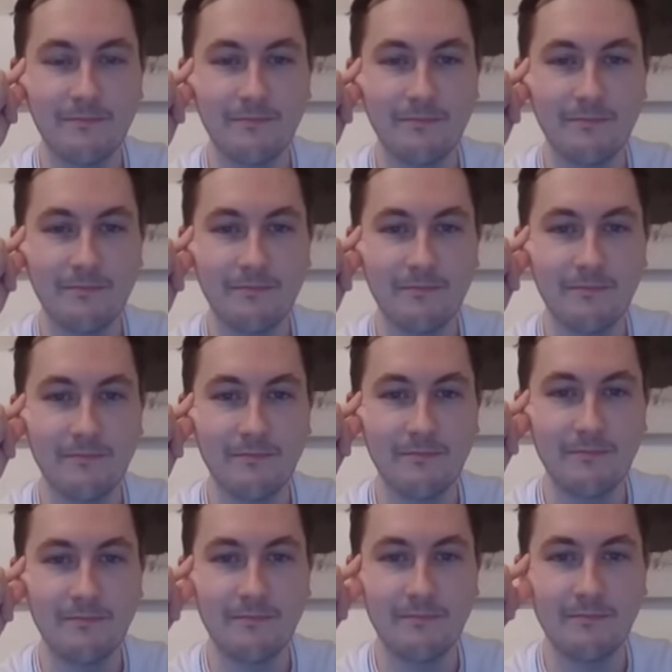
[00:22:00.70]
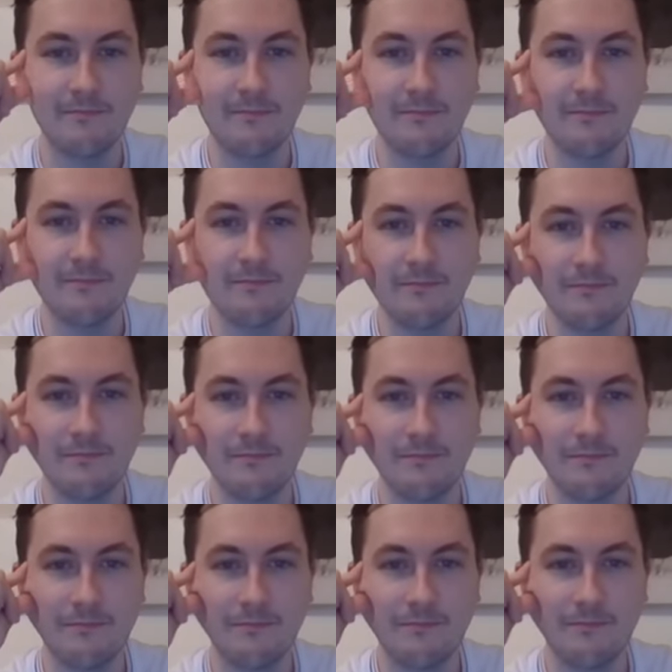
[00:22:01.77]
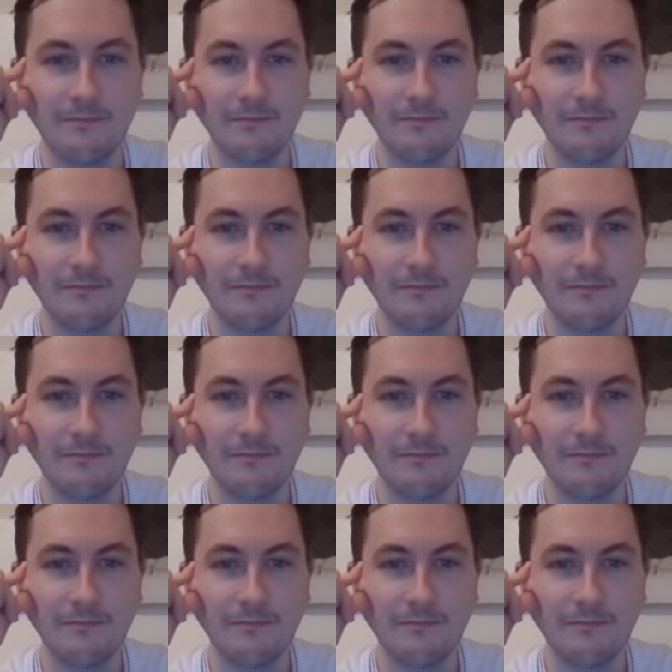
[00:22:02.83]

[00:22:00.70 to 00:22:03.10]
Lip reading: The person shown says nothing.